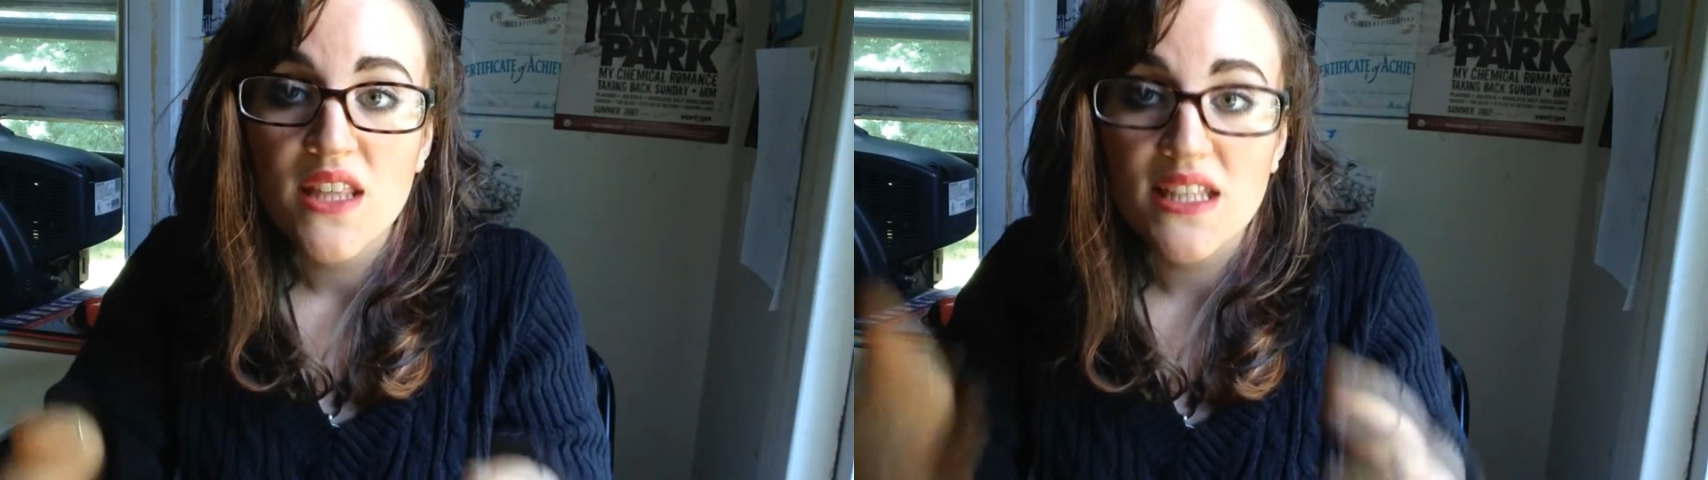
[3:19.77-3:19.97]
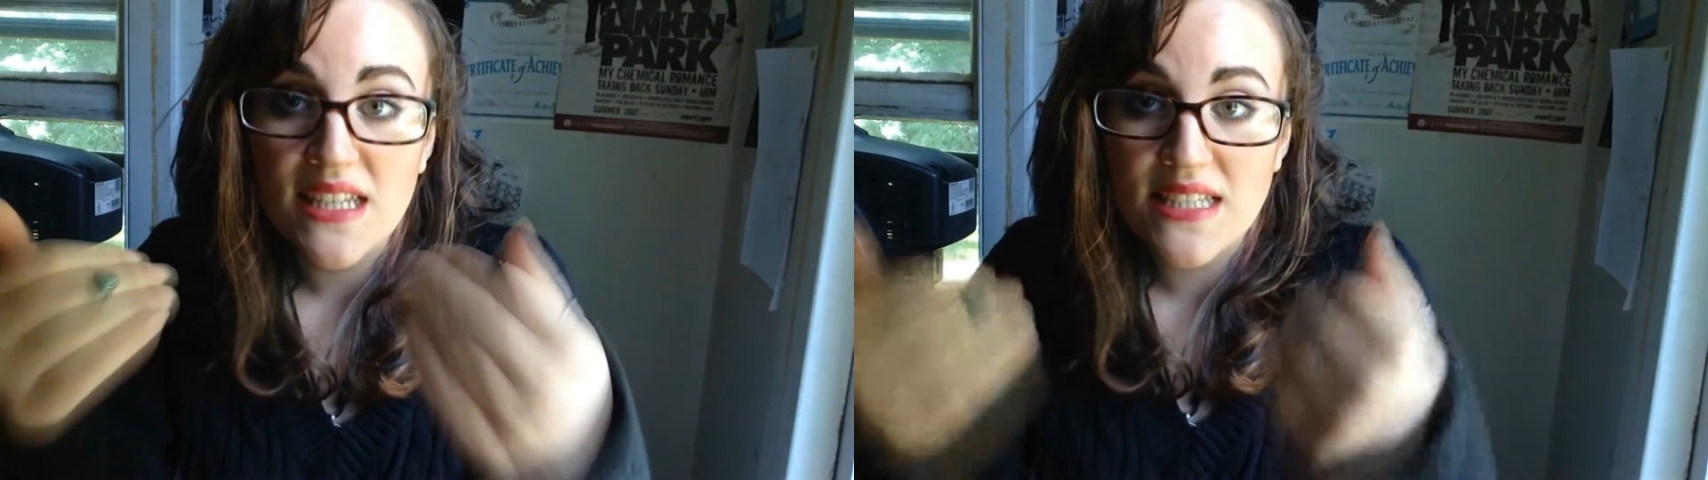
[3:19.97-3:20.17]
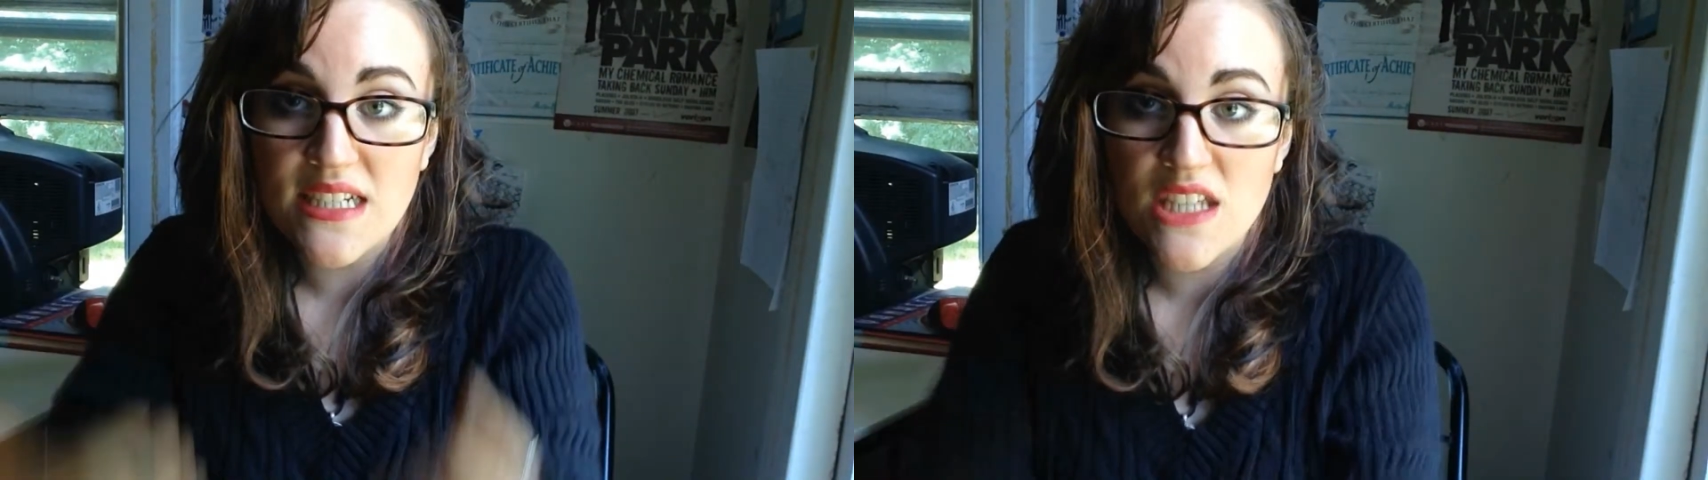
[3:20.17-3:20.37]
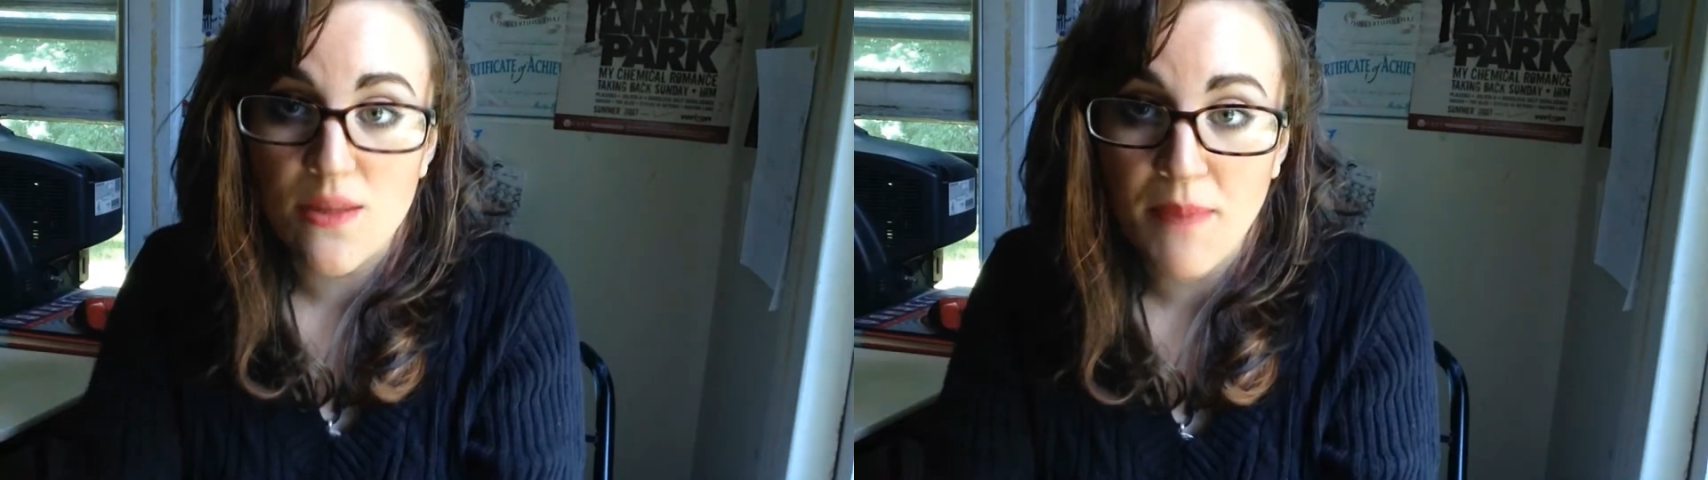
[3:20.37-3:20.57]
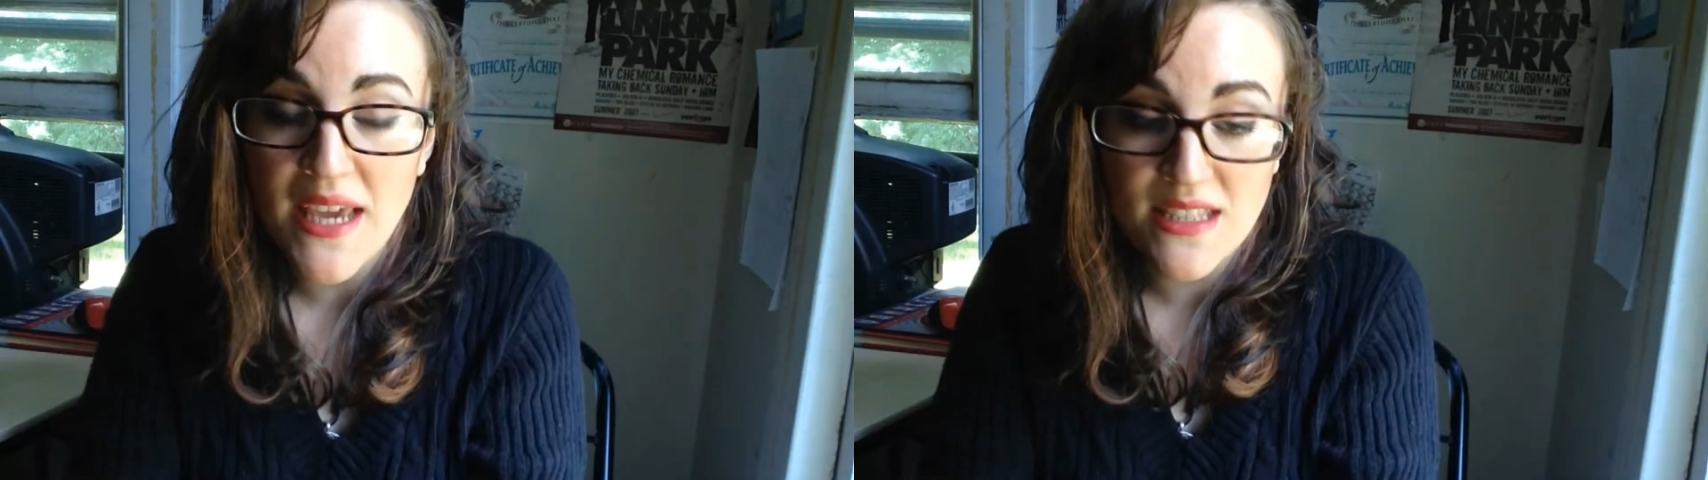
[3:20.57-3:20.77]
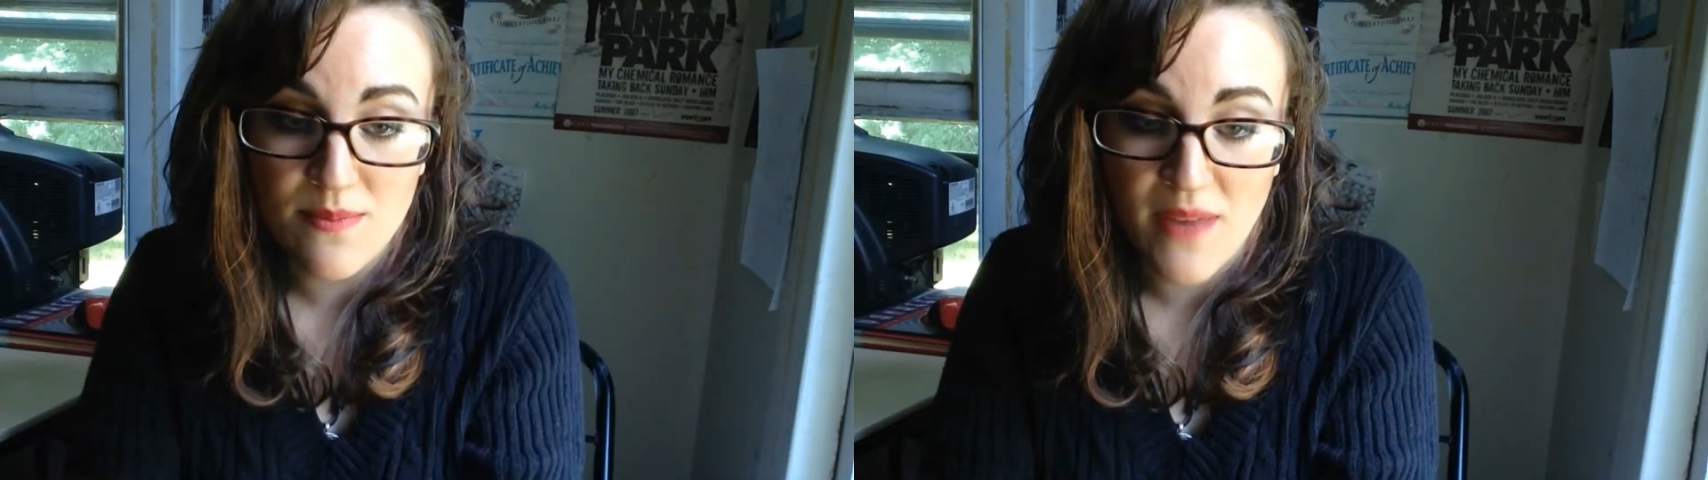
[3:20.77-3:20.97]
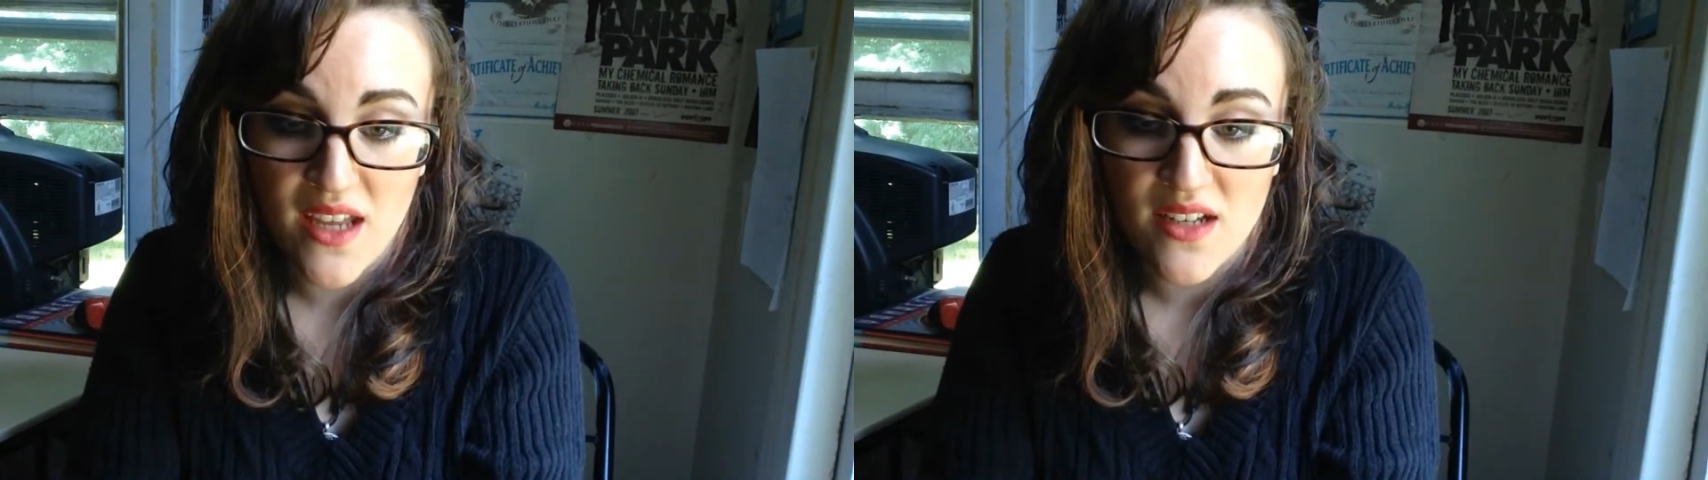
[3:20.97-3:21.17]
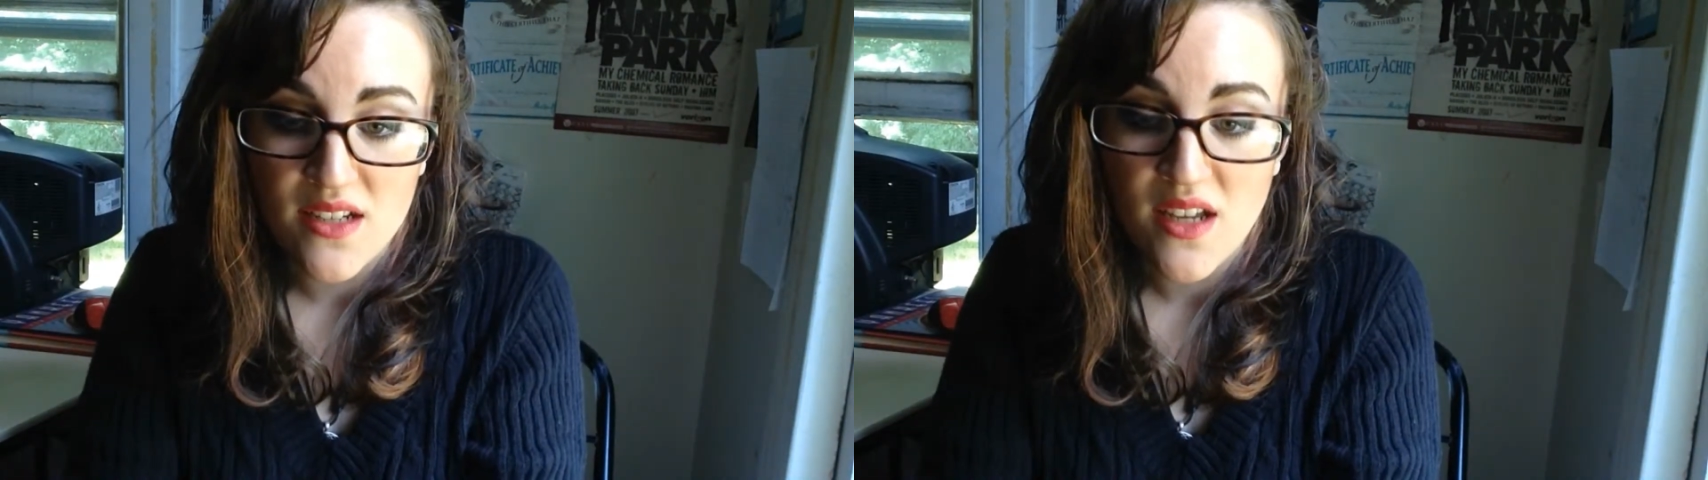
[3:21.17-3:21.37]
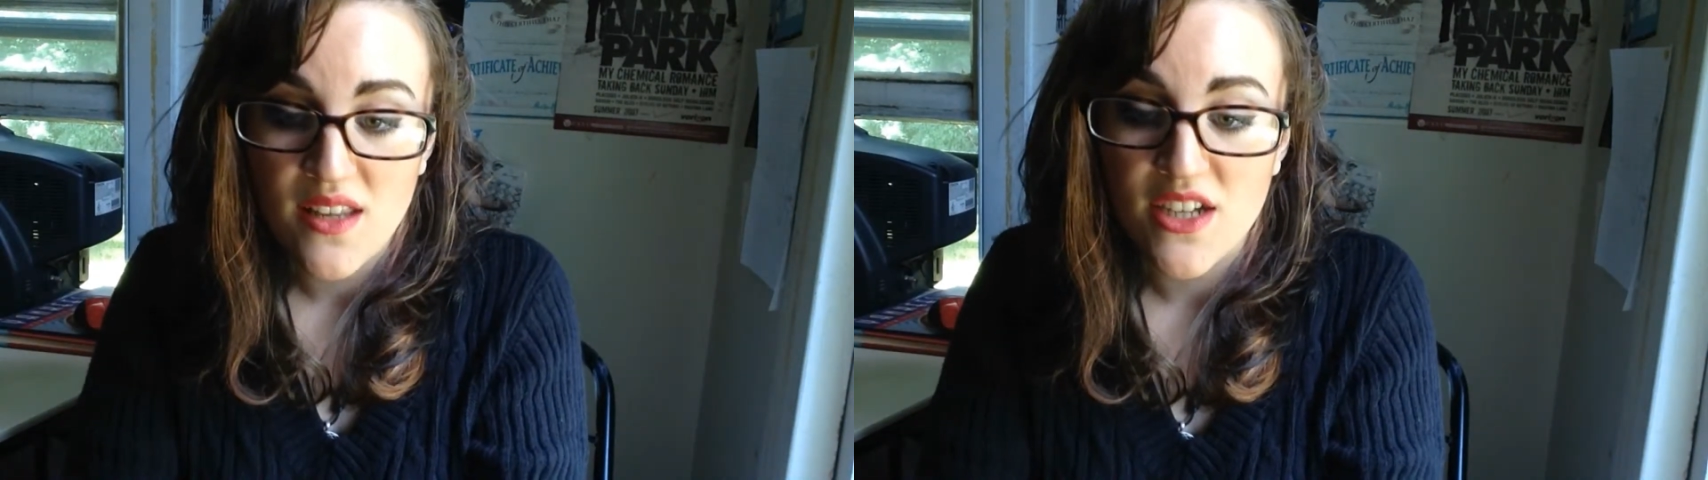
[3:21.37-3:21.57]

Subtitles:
that leads into the basement